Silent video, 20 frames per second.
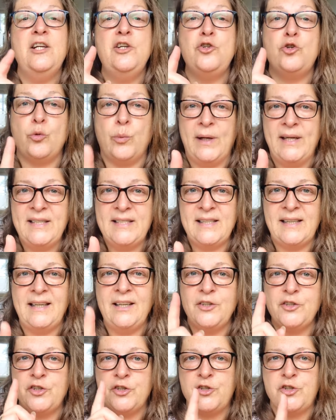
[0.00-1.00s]

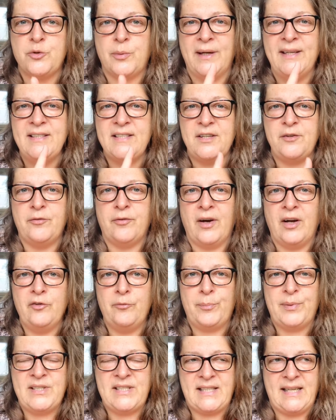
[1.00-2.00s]
20 to
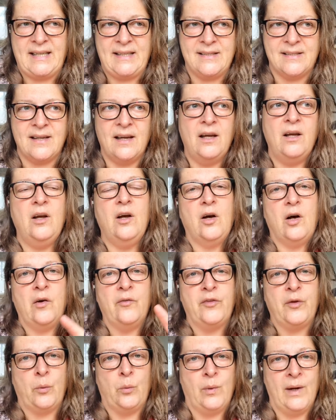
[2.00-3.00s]
25%
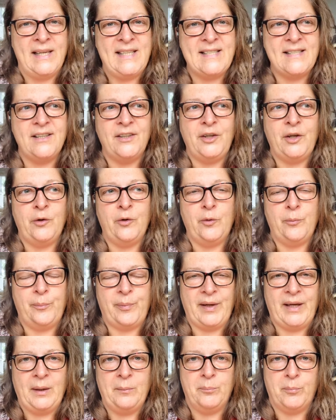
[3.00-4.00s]
of the Western
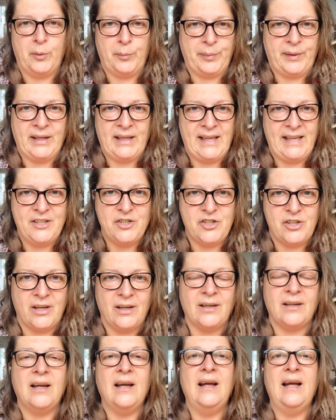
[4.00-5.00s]
European
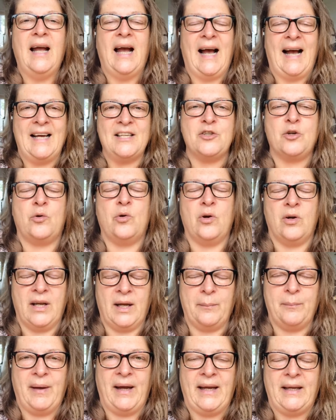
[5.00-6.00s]
population has
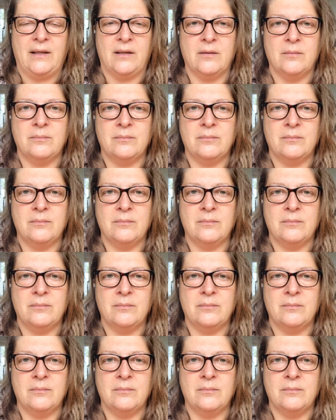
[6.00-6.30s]
chronic pain.